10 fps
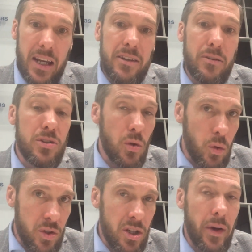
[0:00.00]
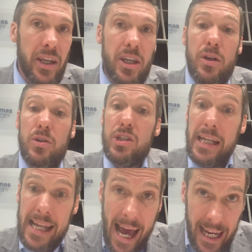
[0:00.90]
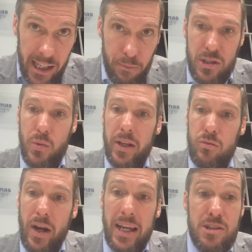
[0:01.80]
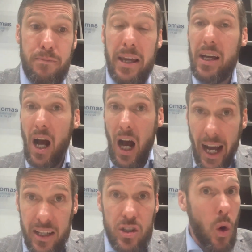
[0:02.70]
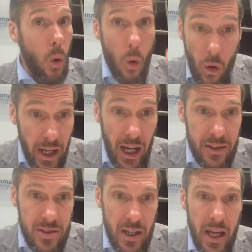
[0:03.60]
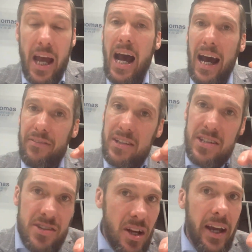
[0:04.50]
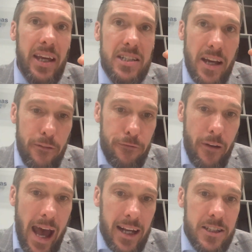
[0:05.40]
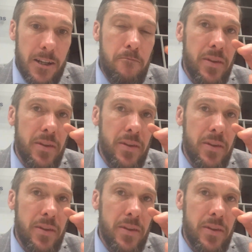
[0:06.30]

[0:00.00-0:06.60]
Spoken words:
There is also a huge lag between rates being hiked or cut and the desired effect.